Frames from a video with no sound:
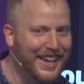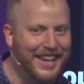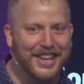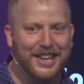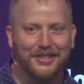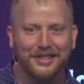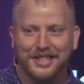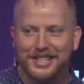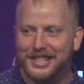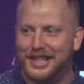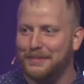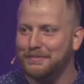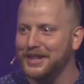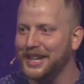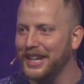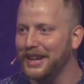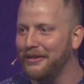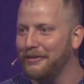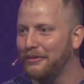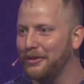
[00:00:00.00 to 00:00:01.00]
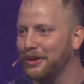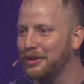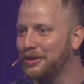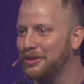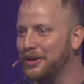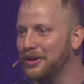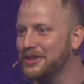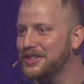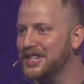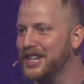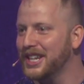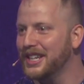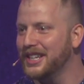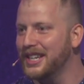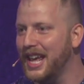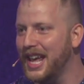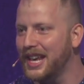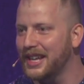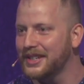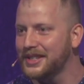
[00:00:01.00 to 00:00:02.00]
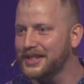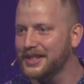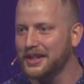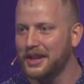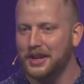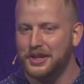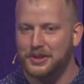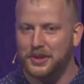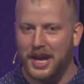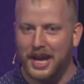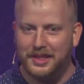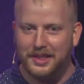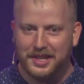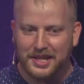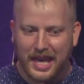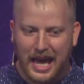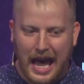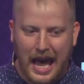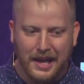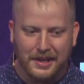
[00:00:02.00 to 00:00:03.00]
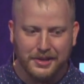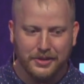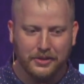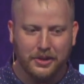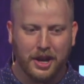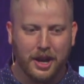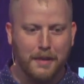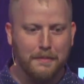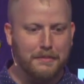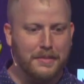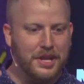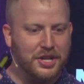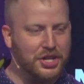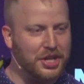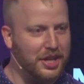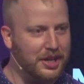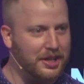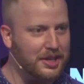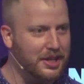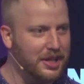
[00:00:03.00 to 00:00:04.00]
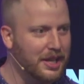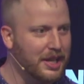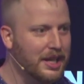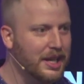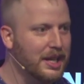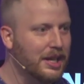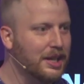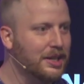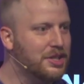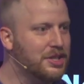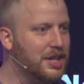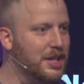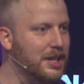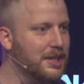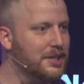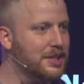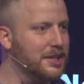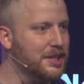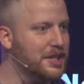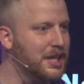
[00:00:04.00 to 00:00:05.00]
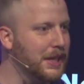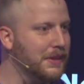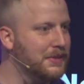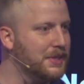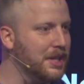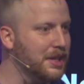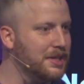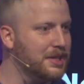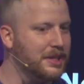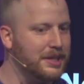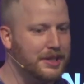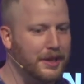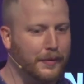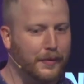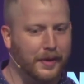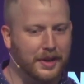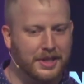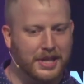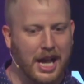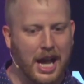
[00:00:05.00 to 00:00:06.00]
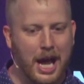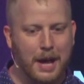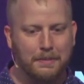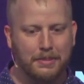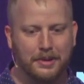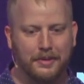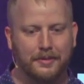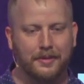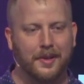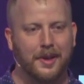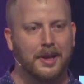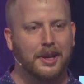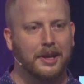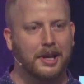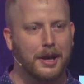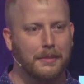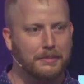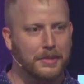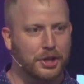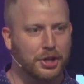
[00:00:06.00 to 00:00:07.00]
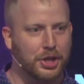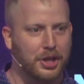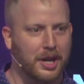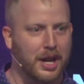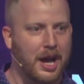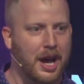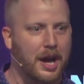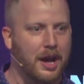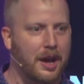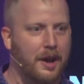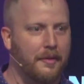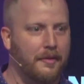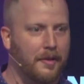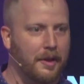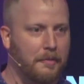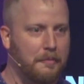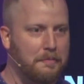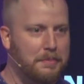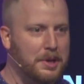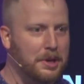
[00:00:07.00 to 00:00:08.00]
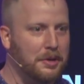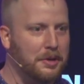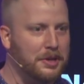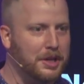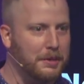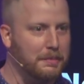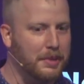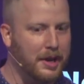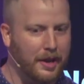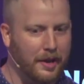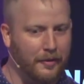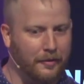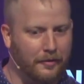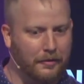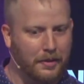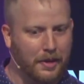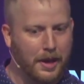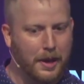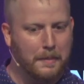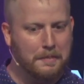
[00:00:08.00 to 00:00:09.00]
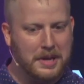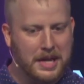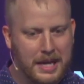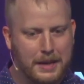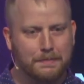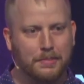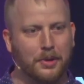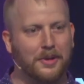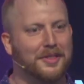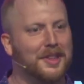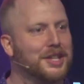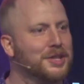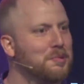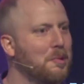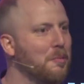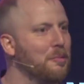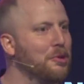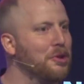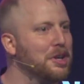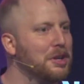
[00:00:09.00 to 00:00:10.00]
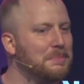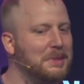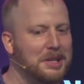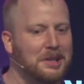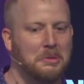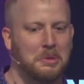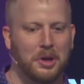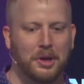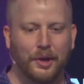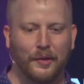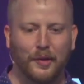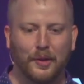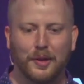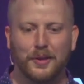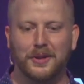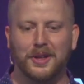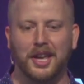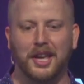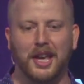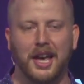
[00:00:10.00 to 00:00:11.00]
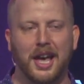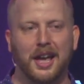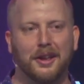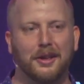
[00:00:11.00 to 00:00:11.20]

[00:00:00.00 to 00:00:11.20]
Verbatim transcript: he only slept in it for 13 days. So he had this castle commissioned. Jesus gives us a different type of commission, not of, building, but of people. And that's what we're going to be looking at